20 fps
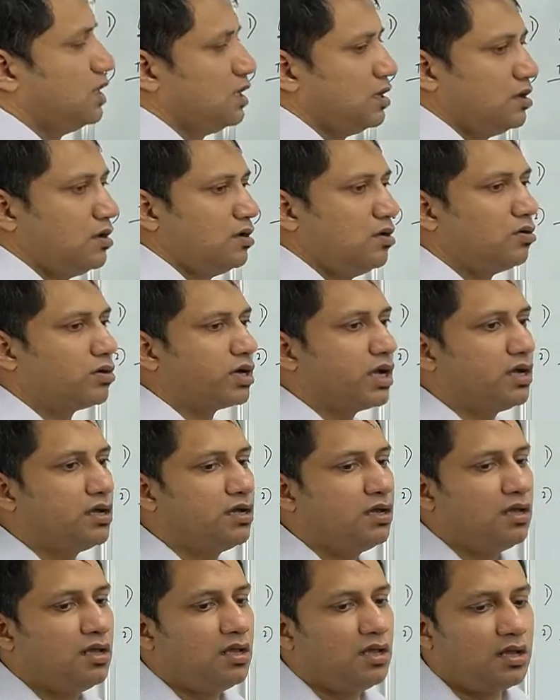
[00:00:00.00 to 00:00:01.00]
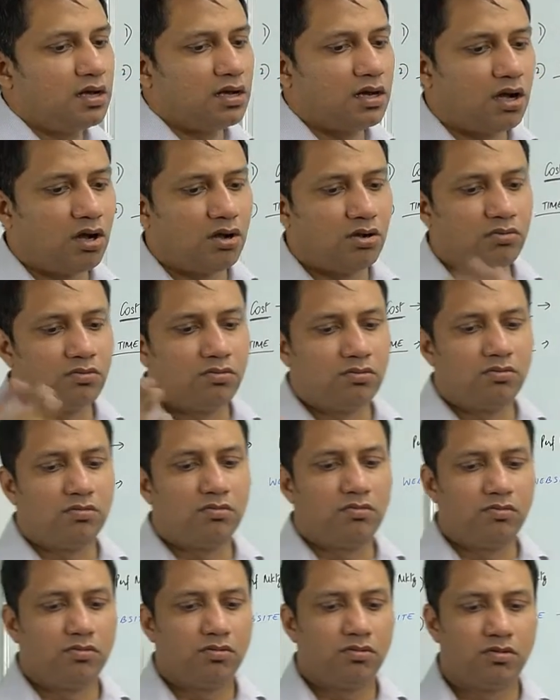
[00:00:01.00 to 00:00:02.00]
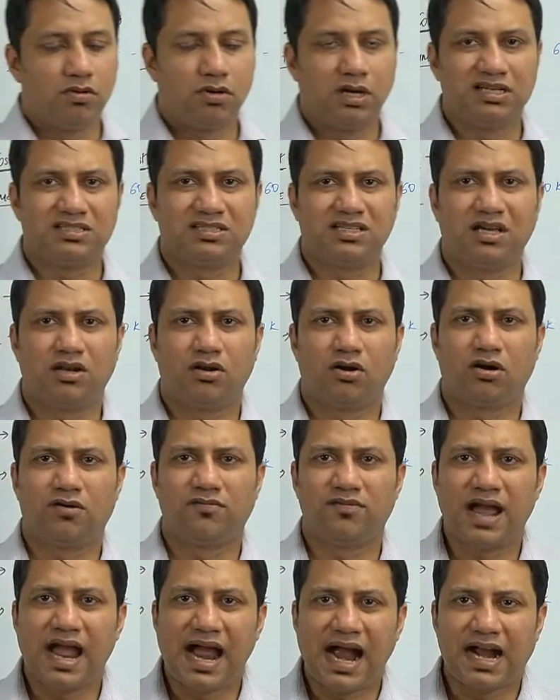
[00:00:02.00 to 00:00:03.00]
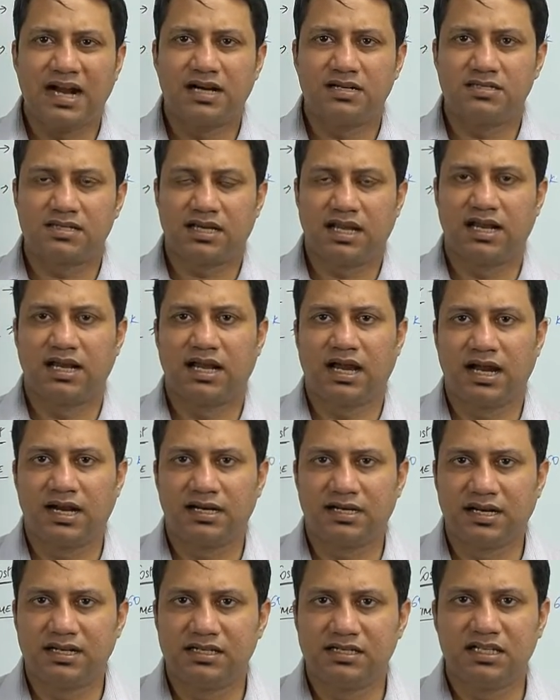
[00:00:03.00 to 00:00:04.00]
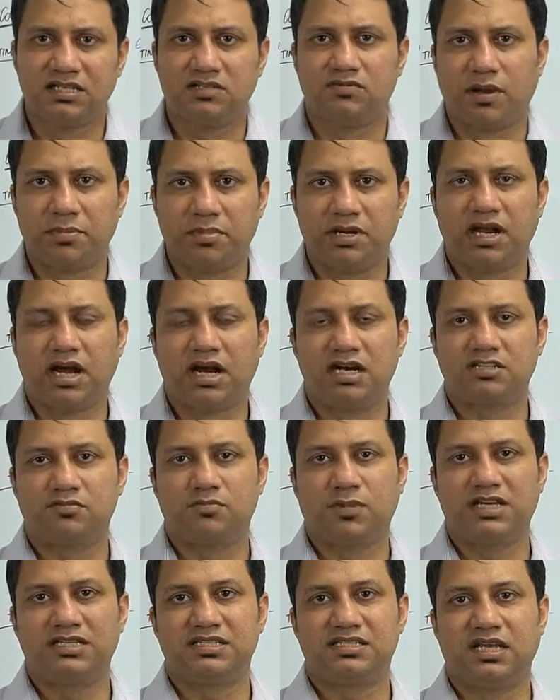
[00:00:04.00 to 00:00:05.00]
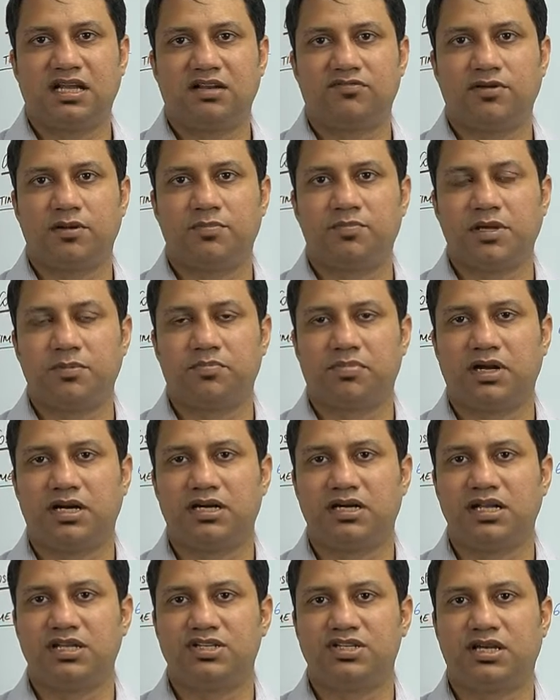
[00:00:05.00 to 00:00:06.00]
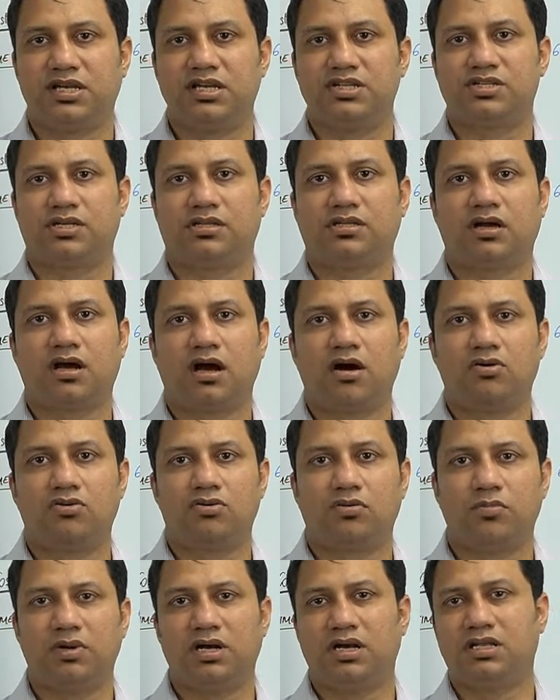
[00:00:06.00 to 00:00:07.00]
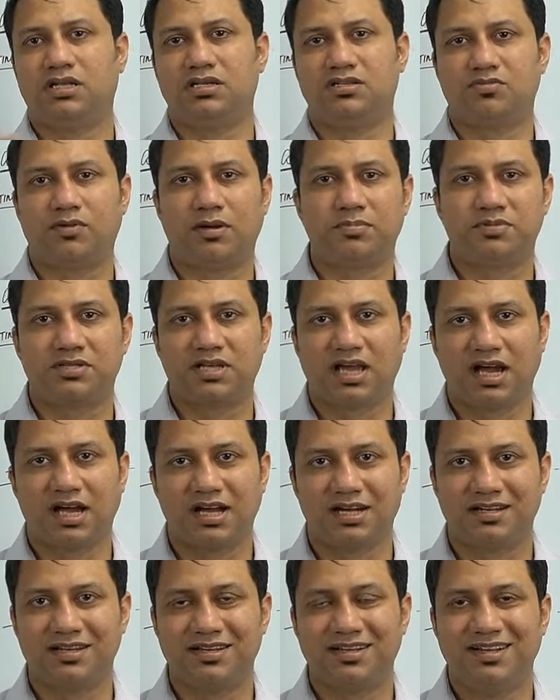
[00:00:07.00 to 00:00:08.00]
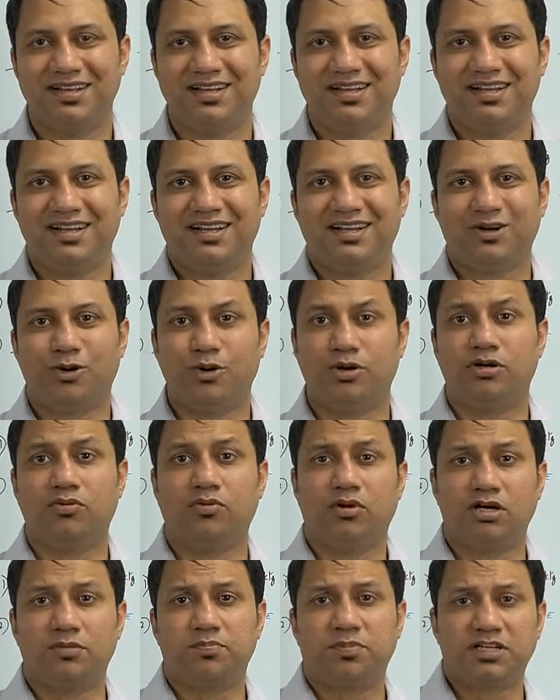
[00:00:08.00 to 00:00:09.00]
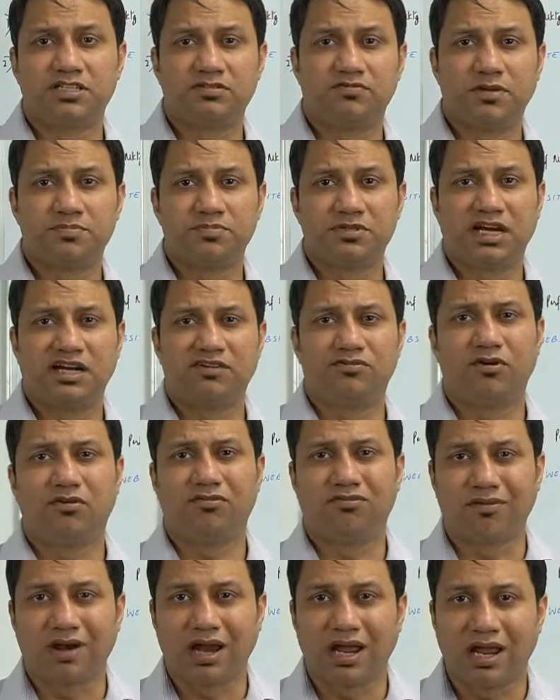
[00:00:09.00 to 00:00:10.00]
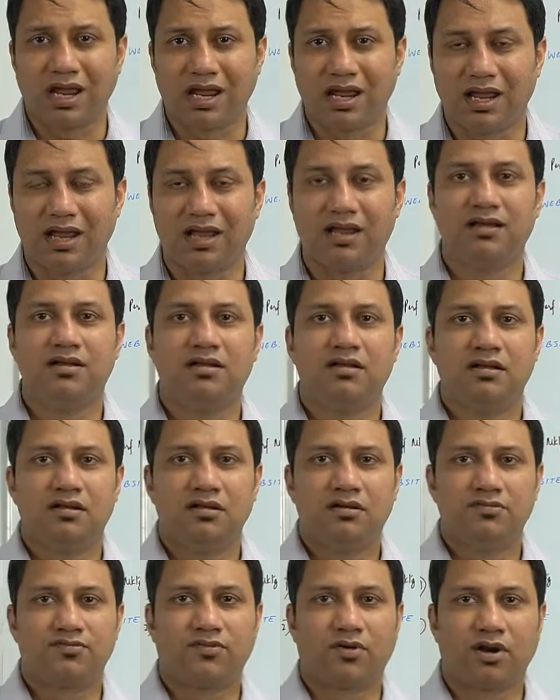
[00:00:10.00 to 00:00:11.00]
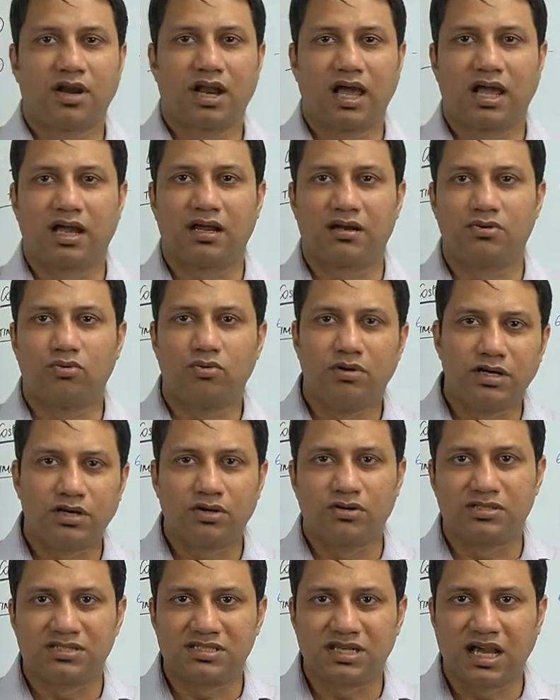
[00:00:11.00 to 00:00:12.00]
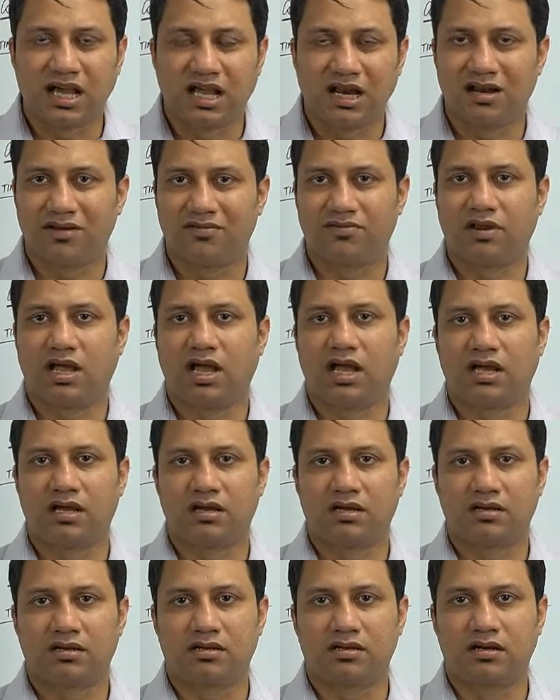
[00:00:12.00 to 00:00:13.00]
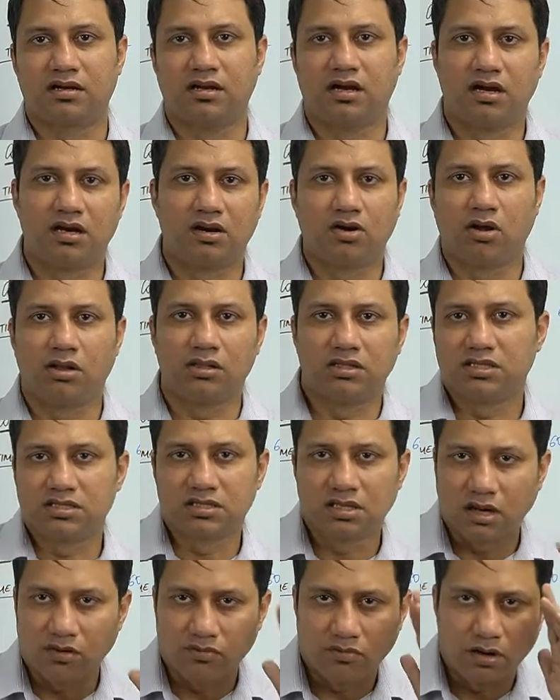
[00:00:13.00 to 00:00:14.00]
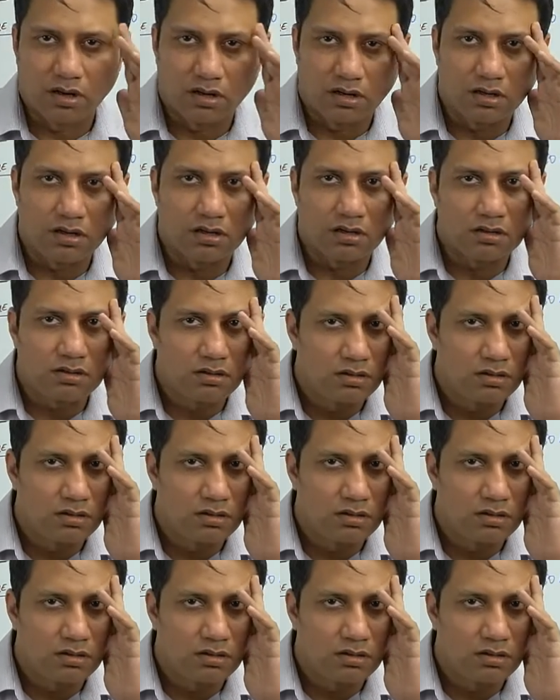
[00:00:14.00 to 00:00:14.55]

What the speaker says: Okay. Now, I see a lot of ads and I attend these webinars myself where people are teaching each other how to build this website. Good WordPress website for free, for like do it yourself, like learn all the server